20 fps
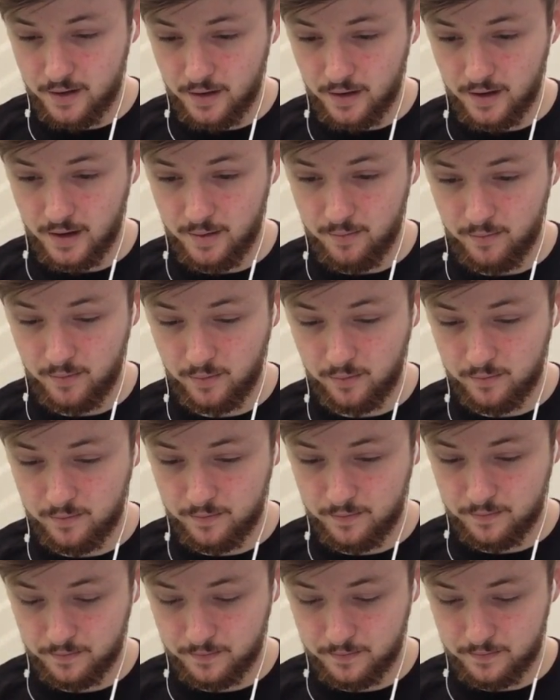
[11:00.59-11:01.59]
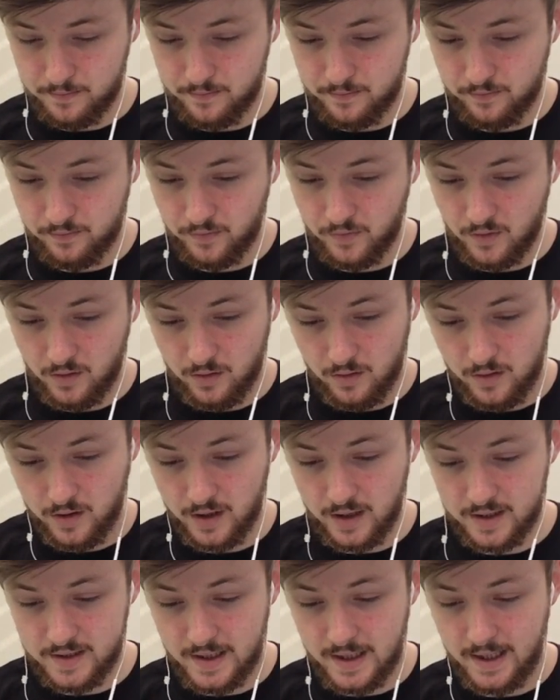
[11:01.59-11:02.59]
Going
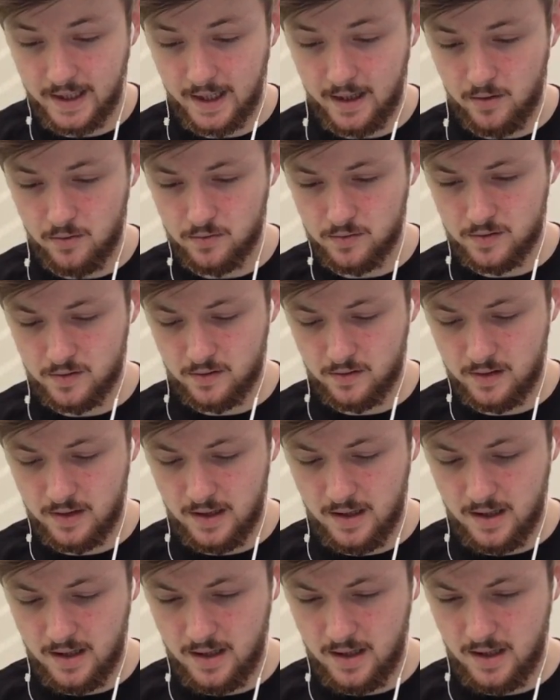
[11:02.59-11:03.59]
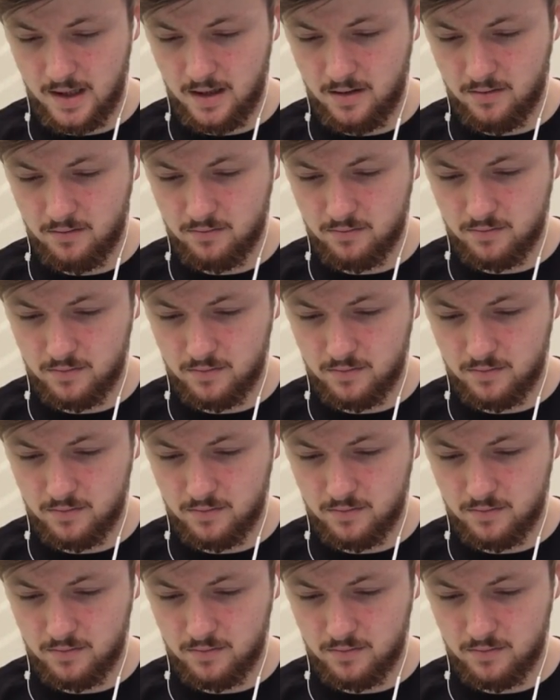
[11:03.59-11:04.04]
to take out the...